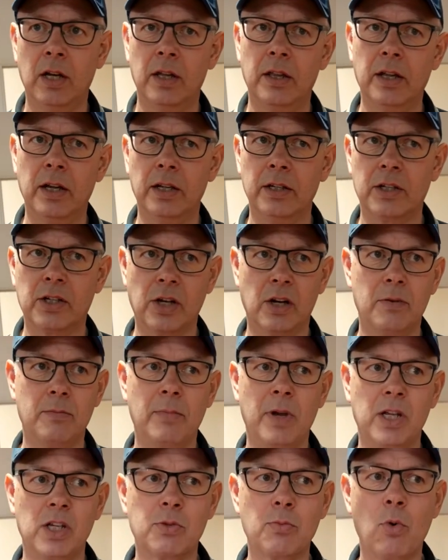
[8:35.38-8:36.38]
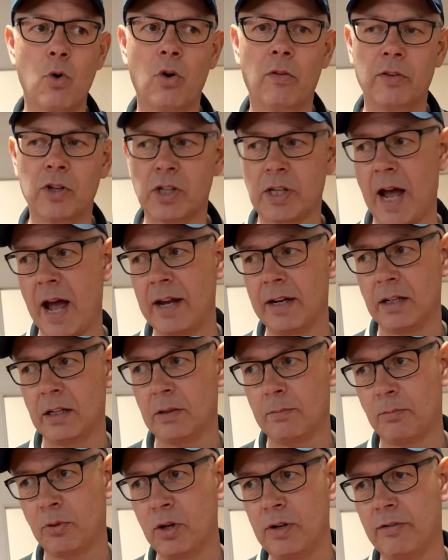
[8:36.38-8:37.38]
that is more of a standard
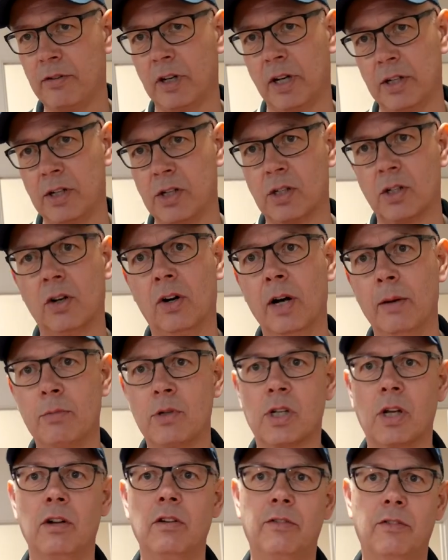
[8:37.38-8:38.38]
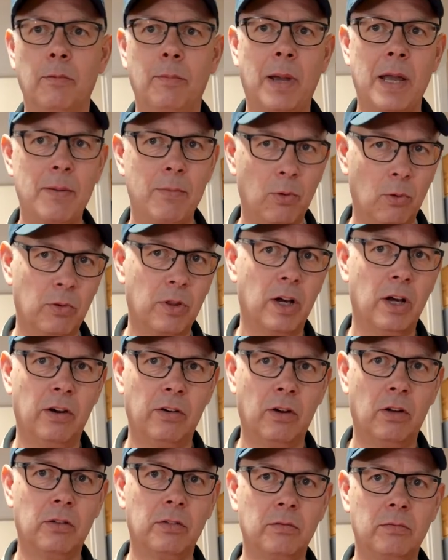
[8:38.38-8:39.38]
briefcase type, so for people that
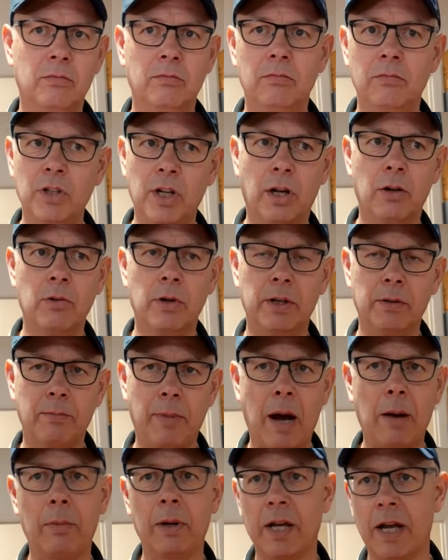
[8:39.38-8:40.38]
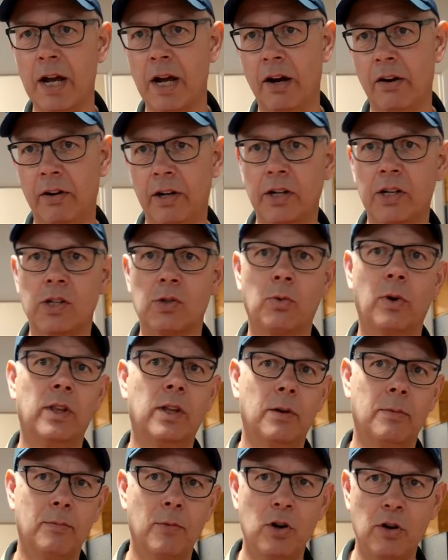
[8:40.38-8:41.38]
are on, in public areas where
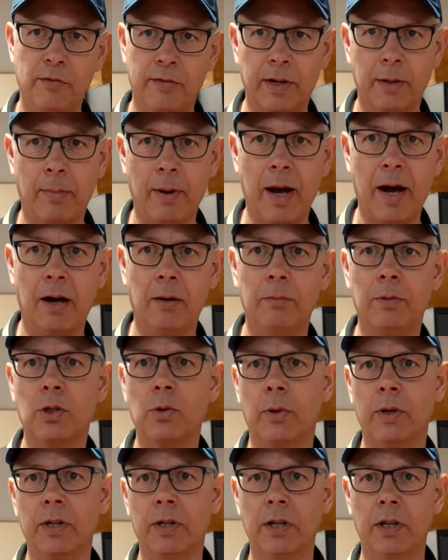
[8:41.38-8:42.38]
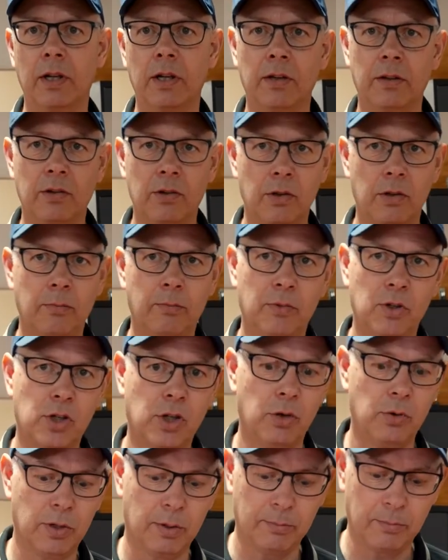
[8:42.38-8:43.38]
they're moving about between
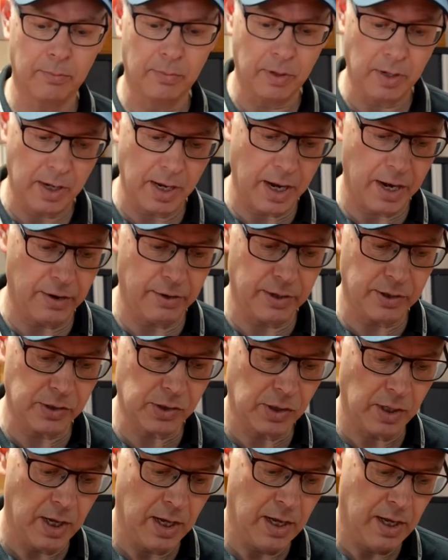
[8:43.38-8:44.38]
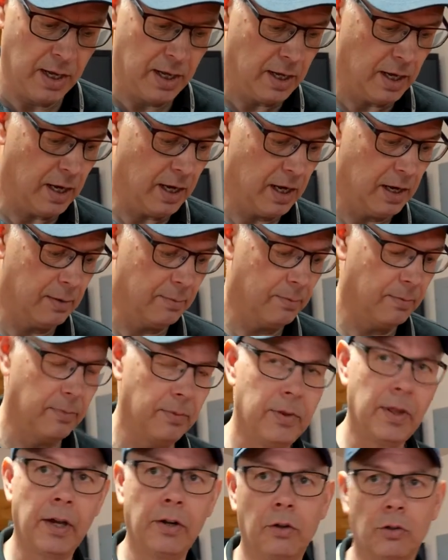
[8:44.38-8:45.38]
shooting areas. And I
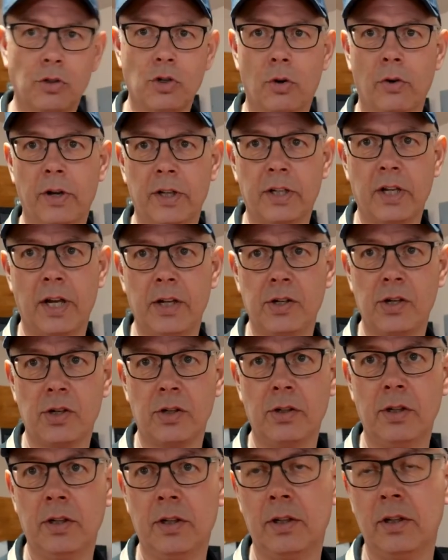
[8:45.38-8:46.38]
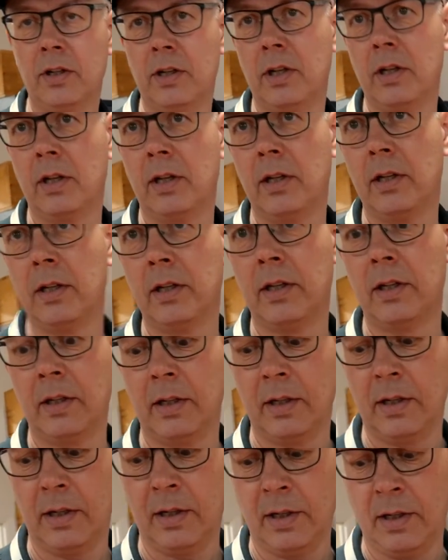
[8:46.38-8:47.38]
noticed as well the ergonomics
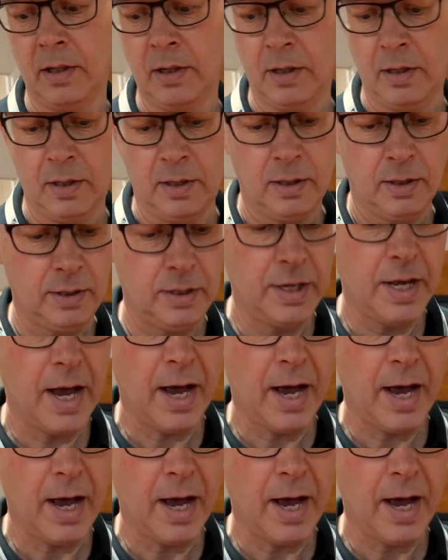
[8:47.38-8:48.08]
too for handling. There's no